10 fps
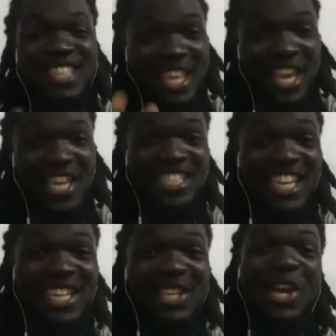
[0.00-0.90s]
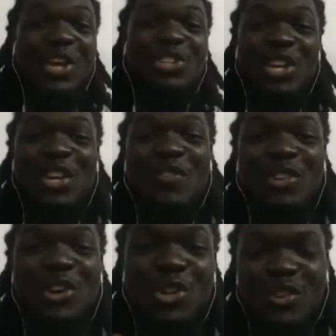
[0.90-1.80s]
exactly. So even
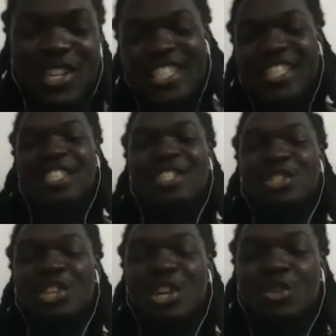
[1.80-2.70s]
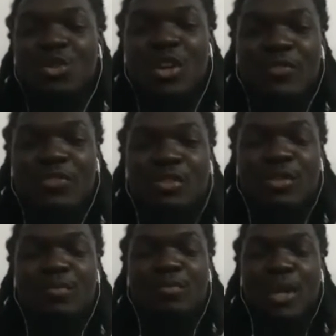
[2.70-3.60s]
though you as a citizen, you don't have
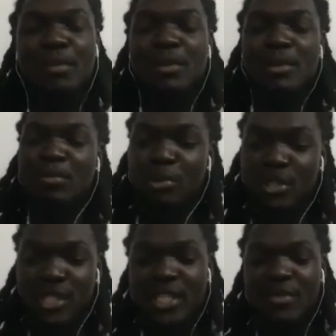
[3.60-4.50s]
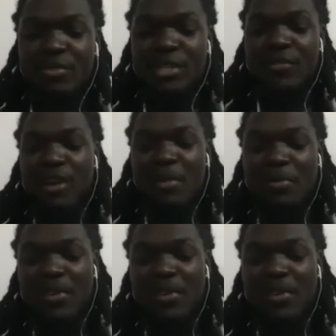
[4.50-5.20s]
to probably present him with a form of